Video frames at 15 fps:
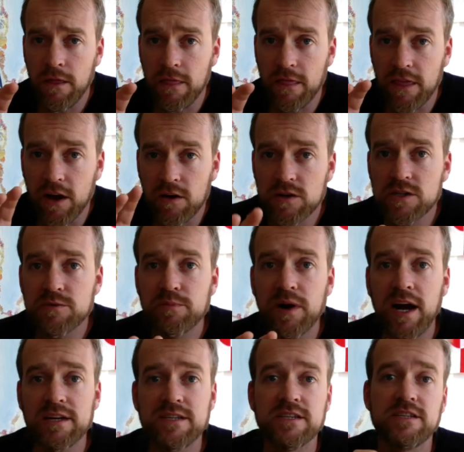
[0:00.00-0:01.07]
Those
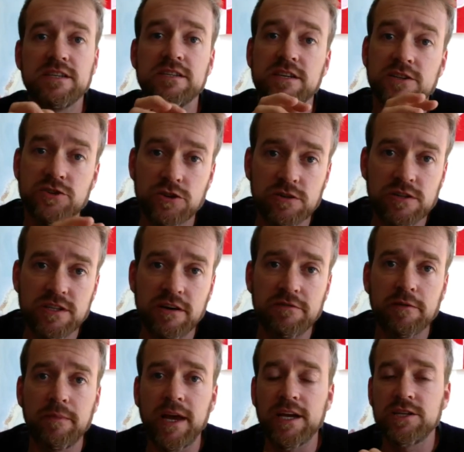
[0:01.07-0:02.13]
processes, internal
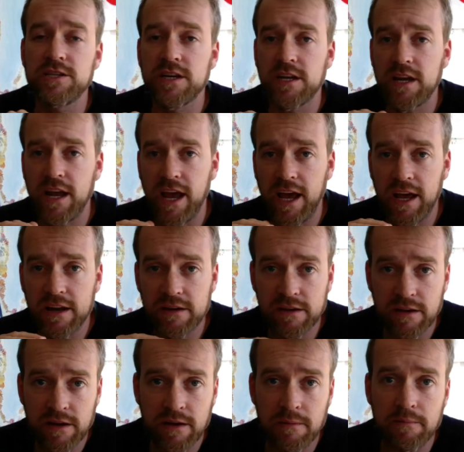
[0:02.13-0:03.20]
deformation and
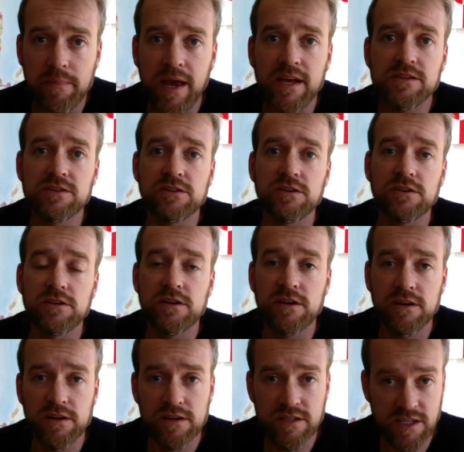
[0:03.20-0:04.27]
basal
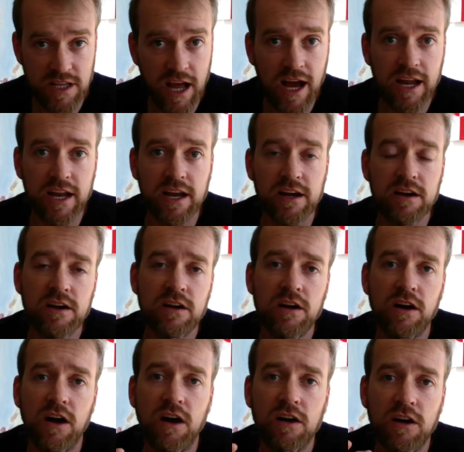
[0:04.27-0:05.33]
sliding,
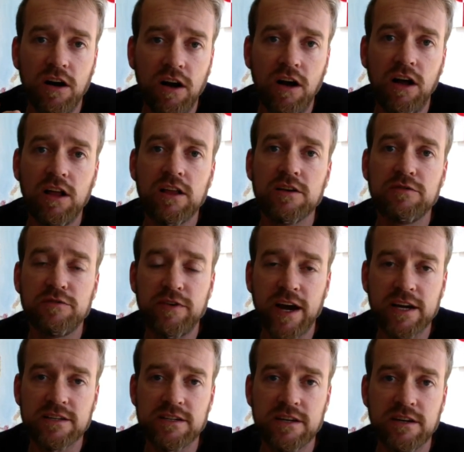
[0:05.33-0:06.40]
are all
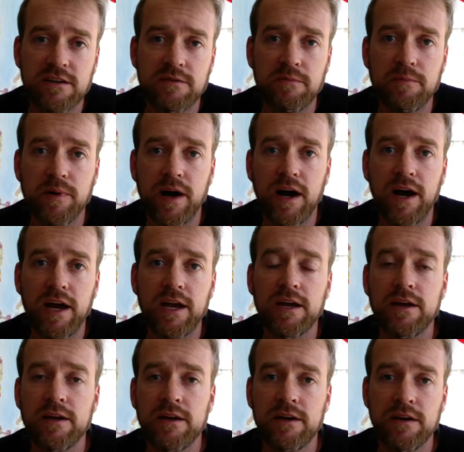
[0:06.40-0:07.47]
affected by
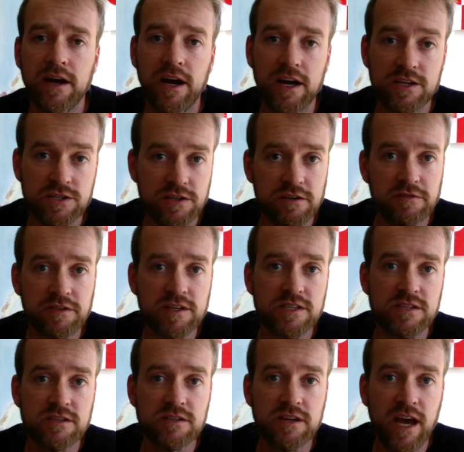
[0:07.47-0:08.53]

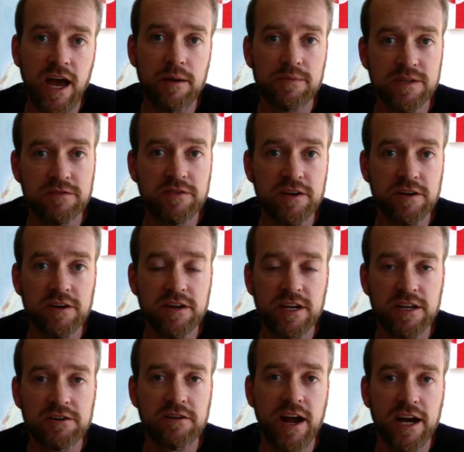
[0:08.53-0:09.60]
surface atmosphere
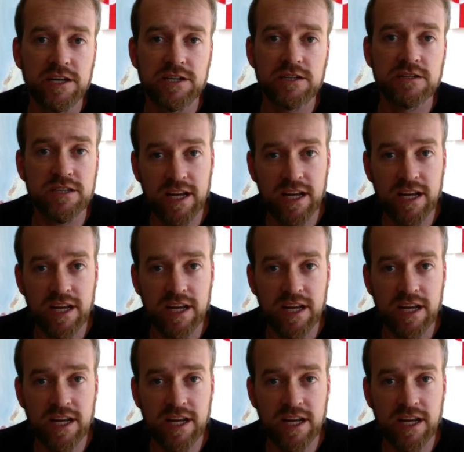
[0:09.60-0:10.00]
interactions.